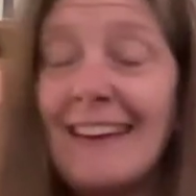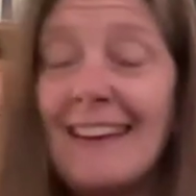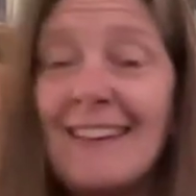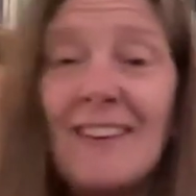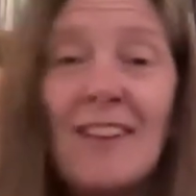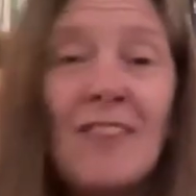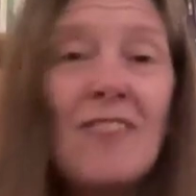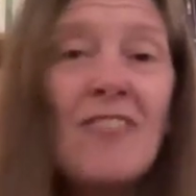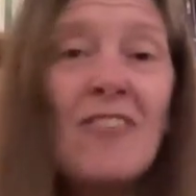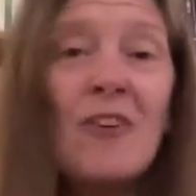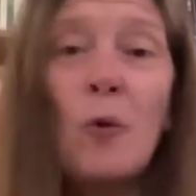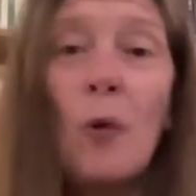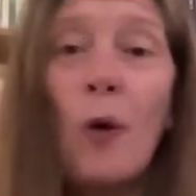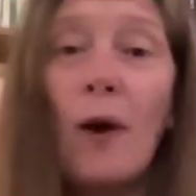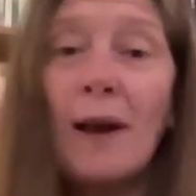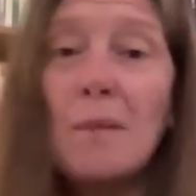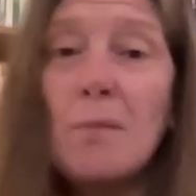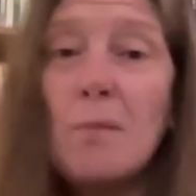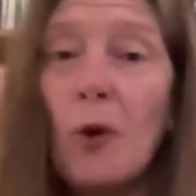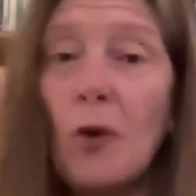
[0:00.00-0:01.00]
It can feel
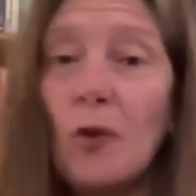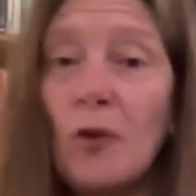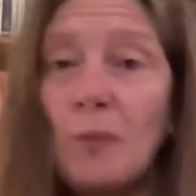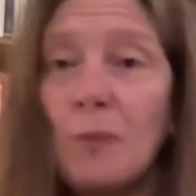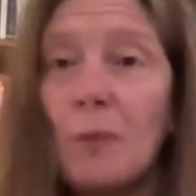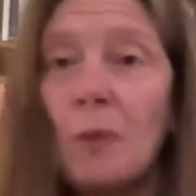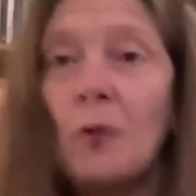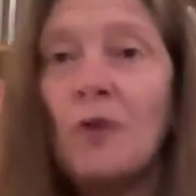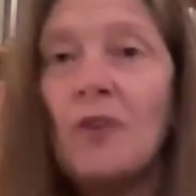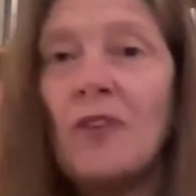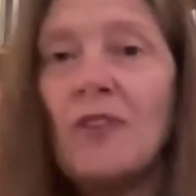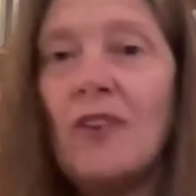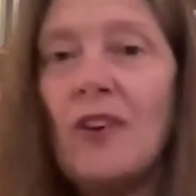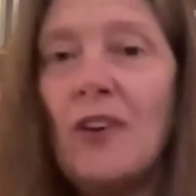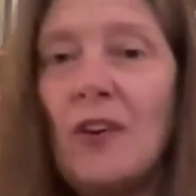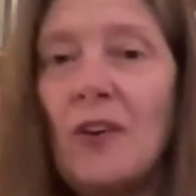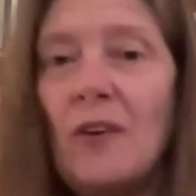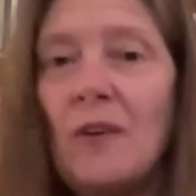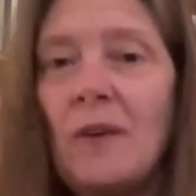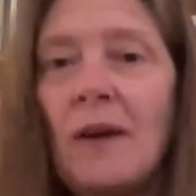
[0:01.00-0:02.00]
quite impossible to
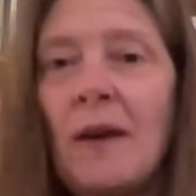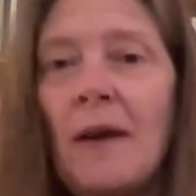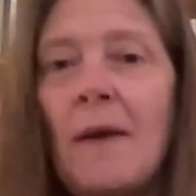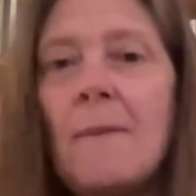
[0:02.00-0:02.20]
do.